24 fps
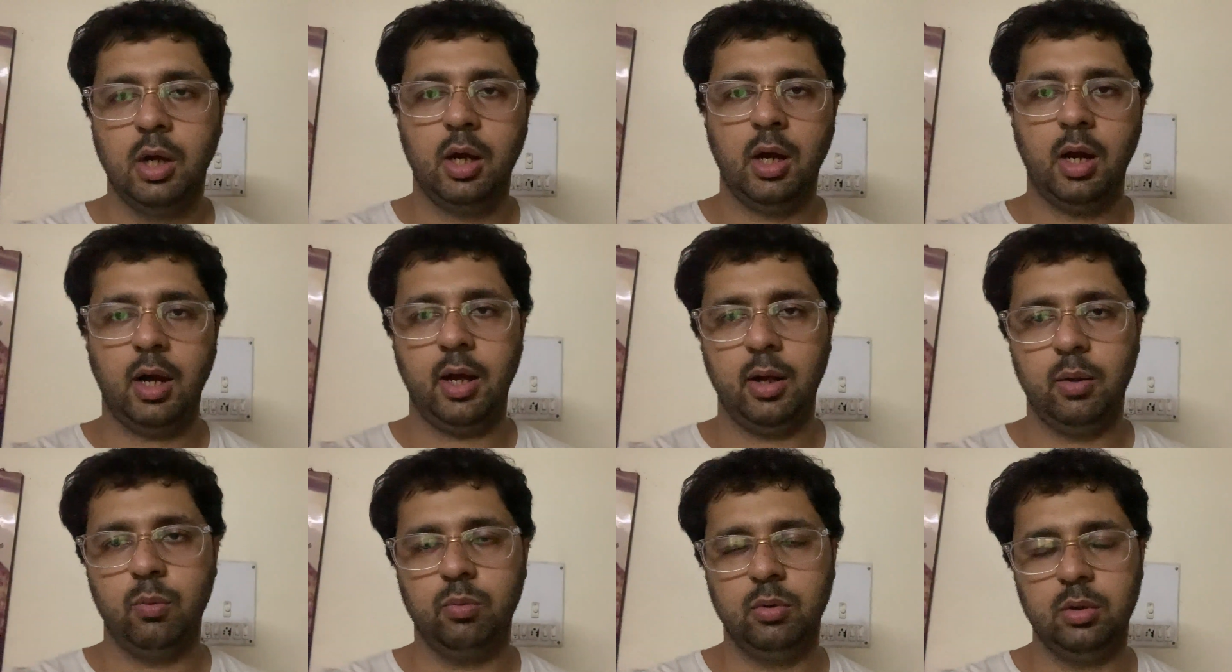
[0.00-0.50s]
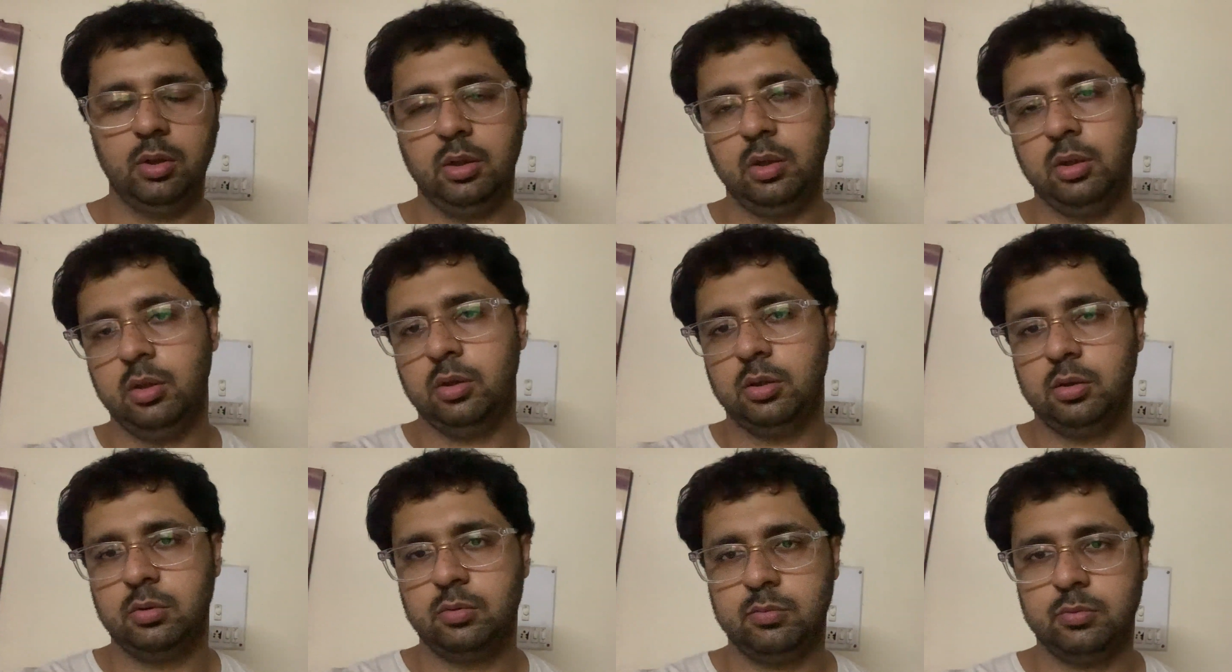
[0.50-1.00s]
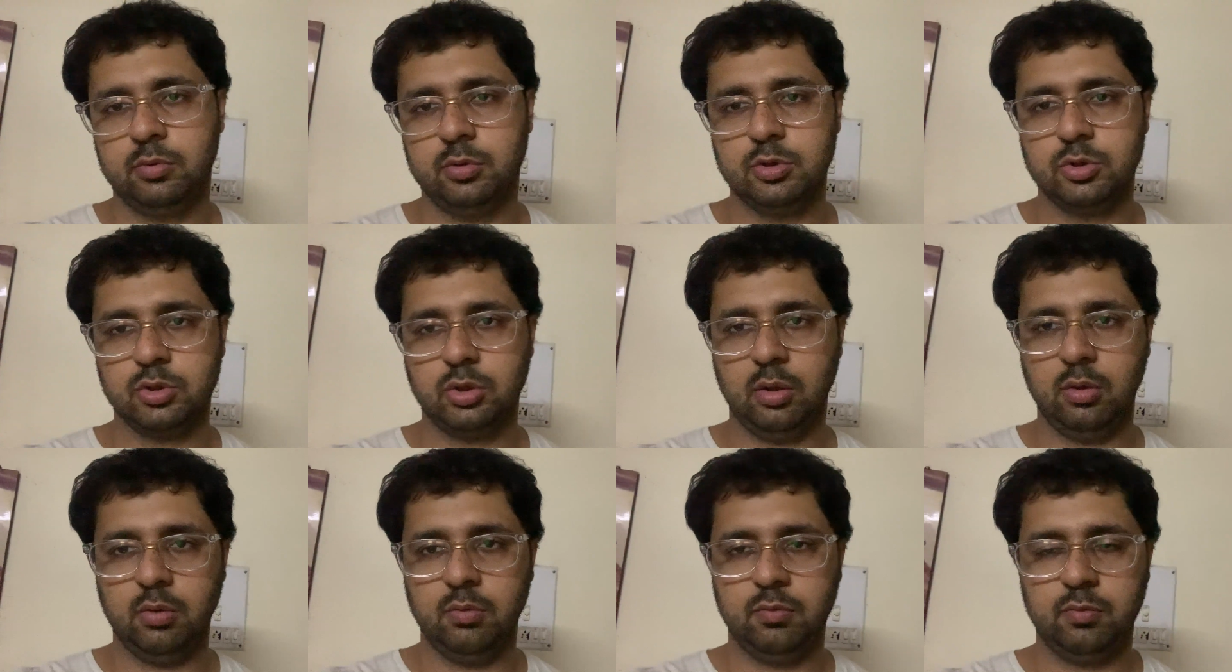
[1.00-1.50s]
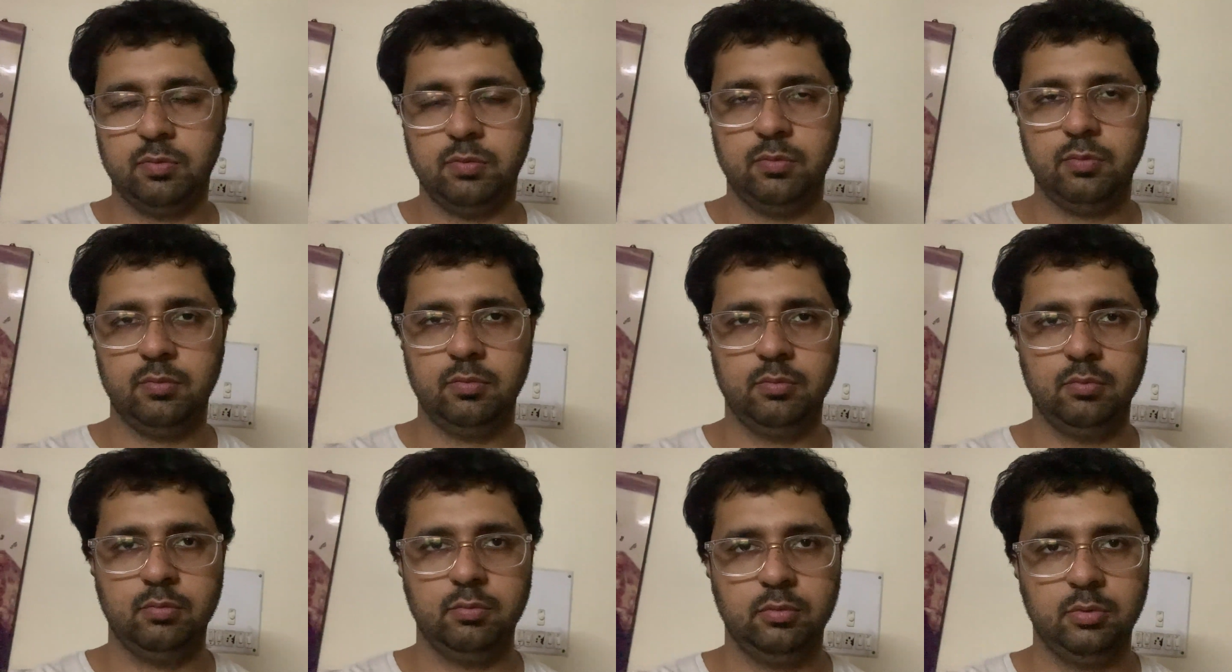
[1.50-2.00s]
I will resolve
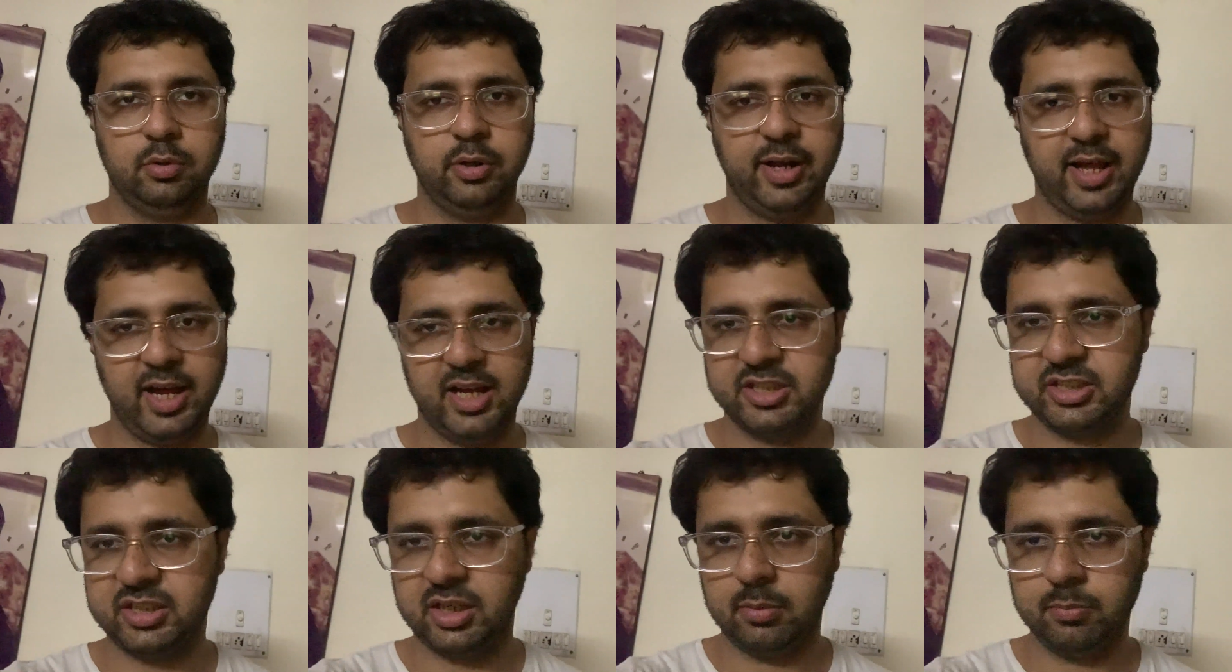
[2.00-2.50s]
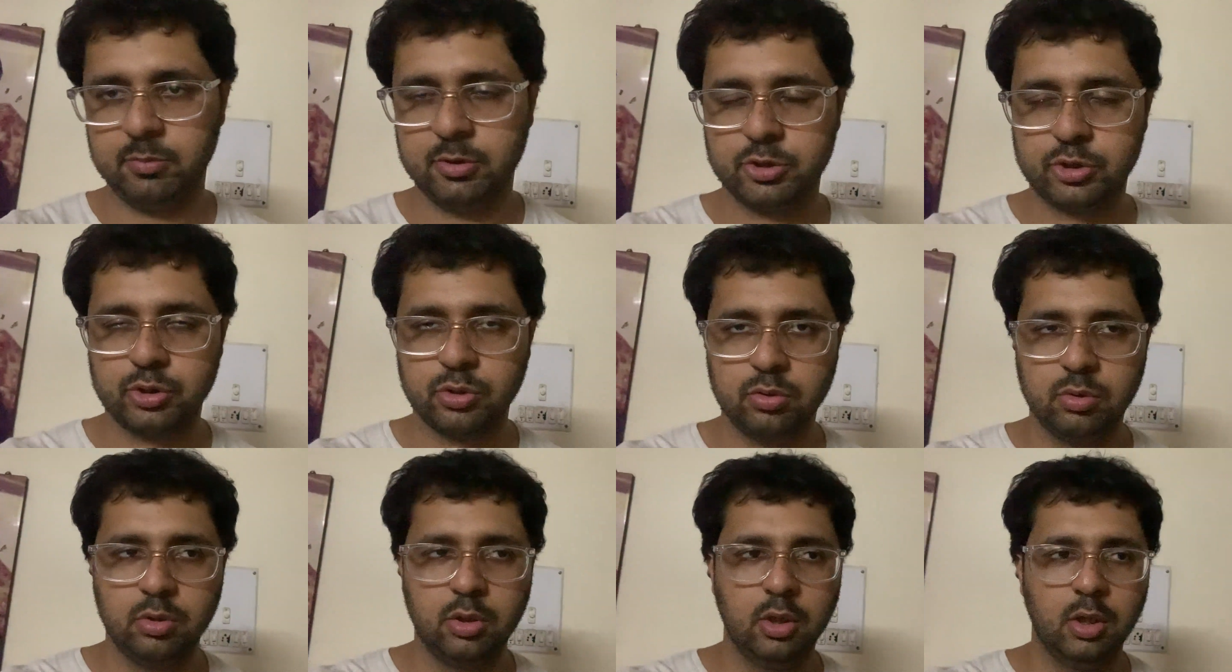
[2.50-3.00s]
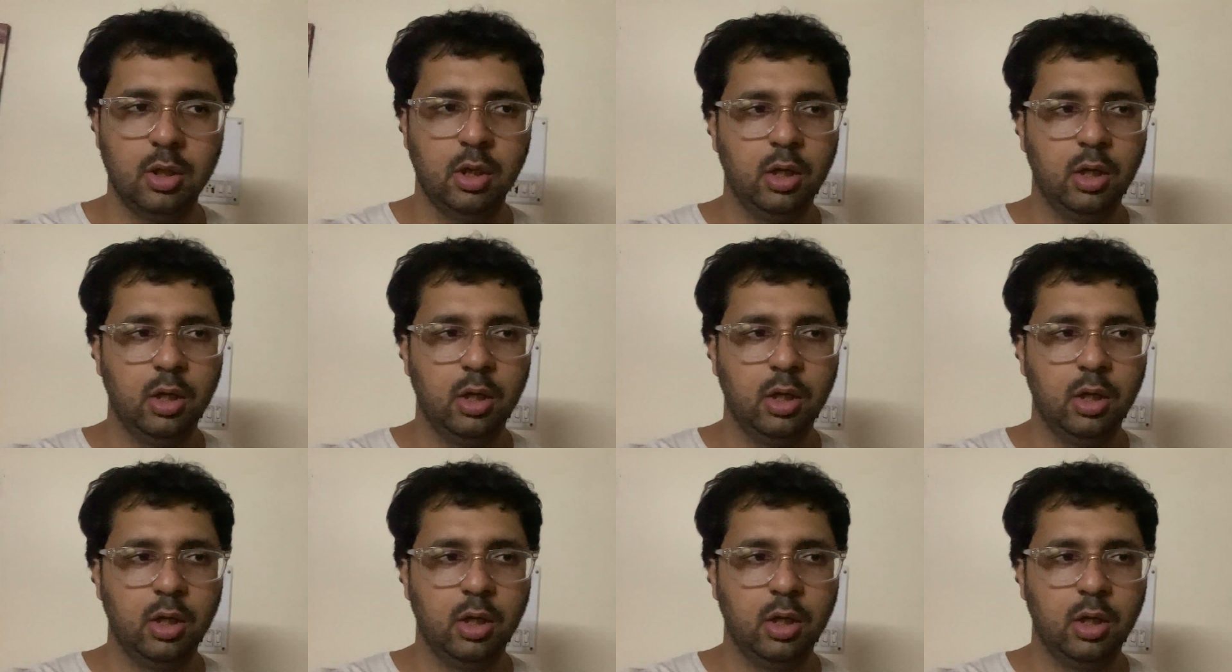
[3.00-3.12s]
the dash cam issue.